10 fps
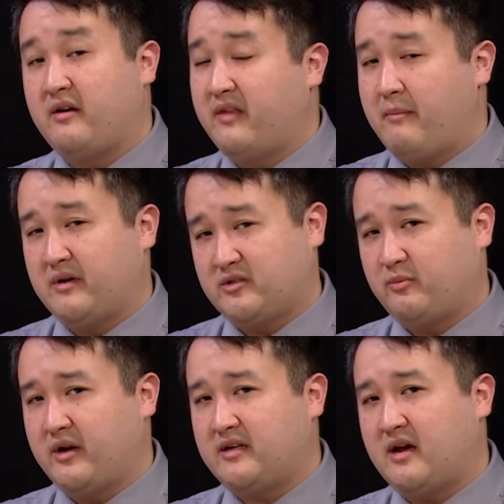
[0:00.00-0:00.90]
of that muscle
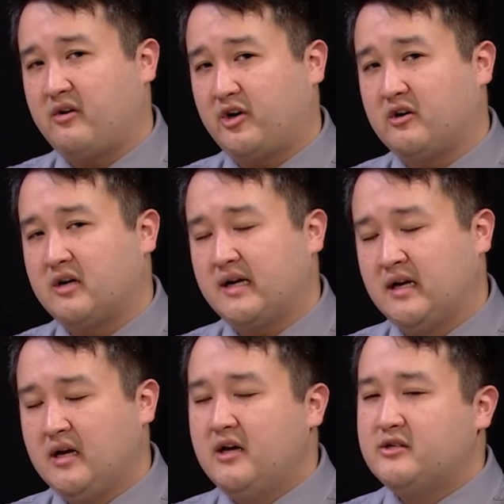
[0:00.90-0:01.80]
breakdown occurring,
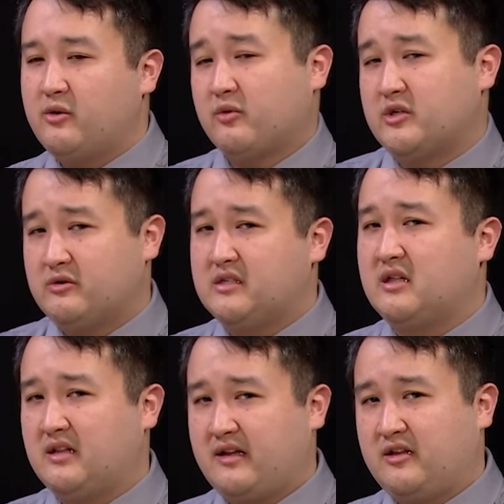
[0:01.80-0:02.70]
so it reduces the
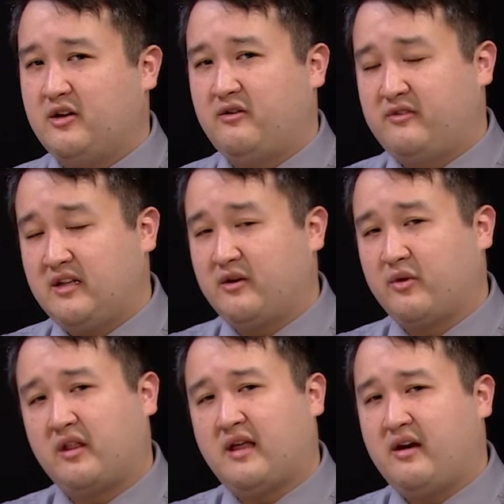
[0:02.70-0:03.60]
likelihood of dealing
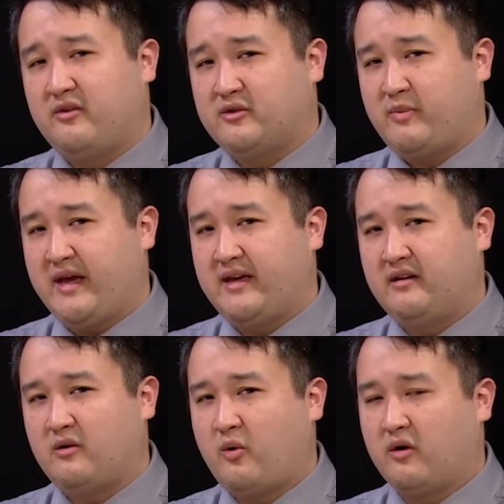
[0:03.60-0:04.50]
with a lot of those
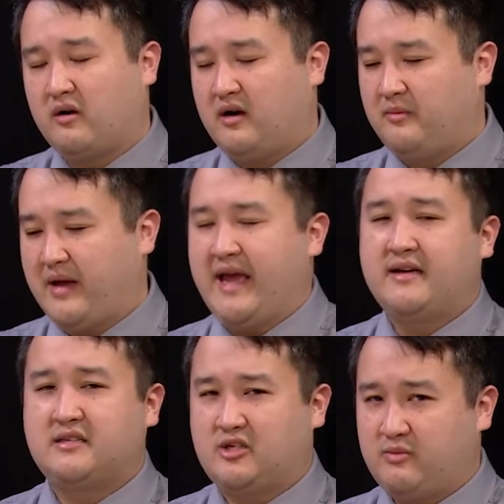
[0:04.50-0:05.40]
pain or
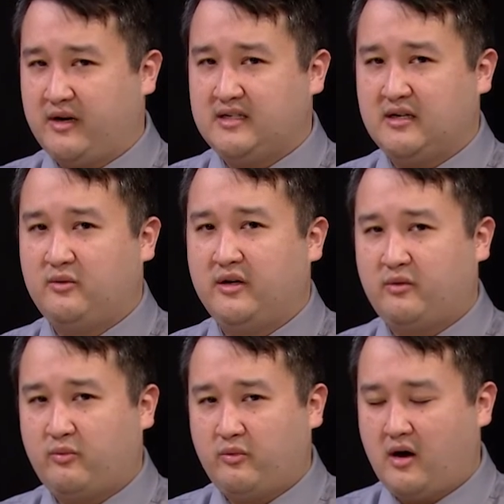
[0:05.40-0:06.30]
aches that you might deal
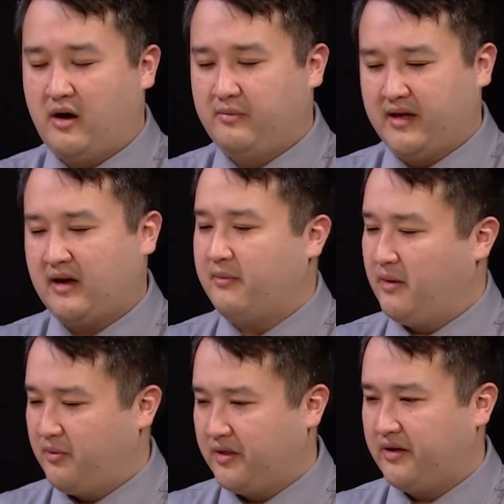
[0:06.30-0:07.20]
with that come
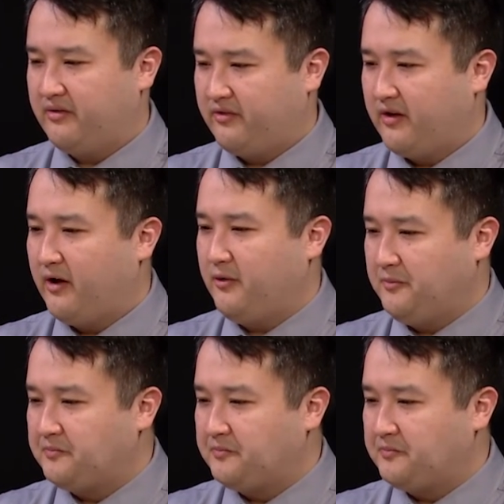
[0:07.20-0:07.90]
up with it. So,